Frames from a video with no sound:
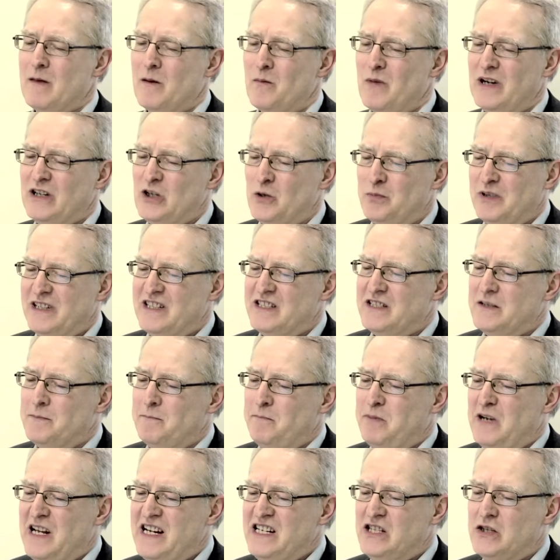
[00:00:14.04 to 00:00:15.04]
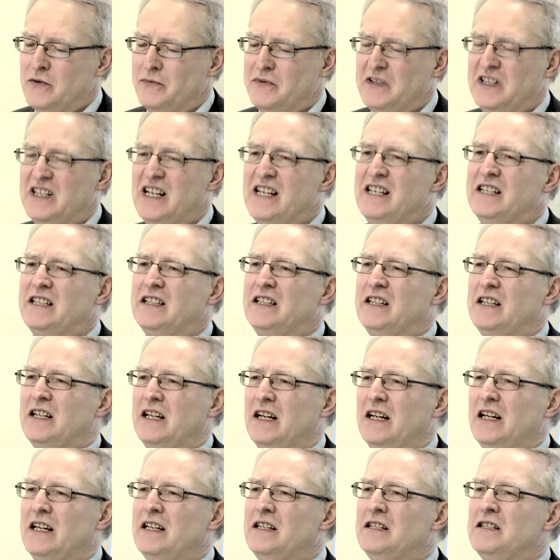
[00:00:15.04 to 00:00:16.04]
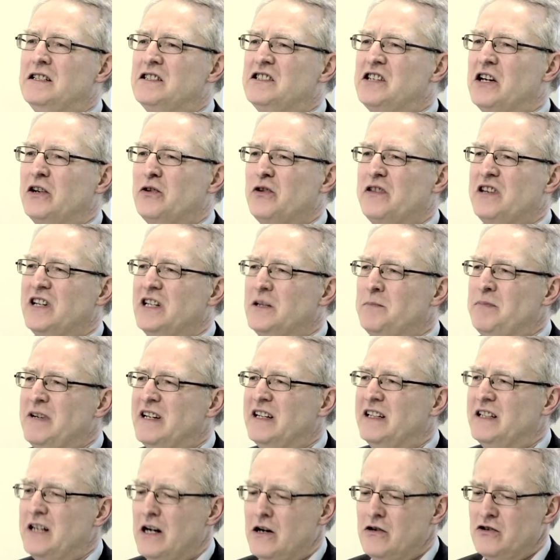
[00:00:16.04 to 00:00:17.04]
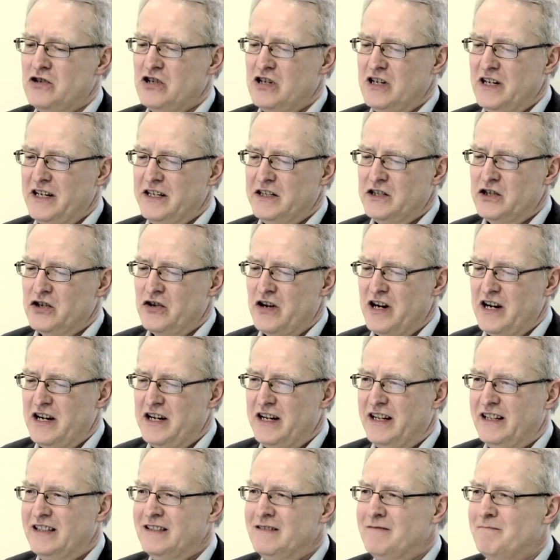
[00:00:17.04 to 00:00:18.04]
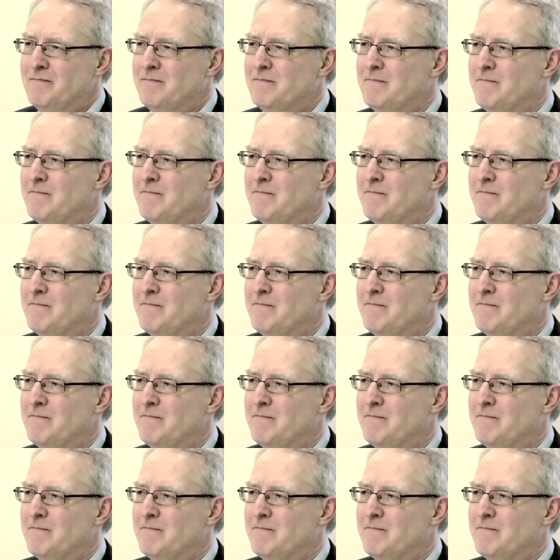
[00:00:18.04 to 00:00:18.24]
My topic is the place of kink in psychotherapy and counseling training.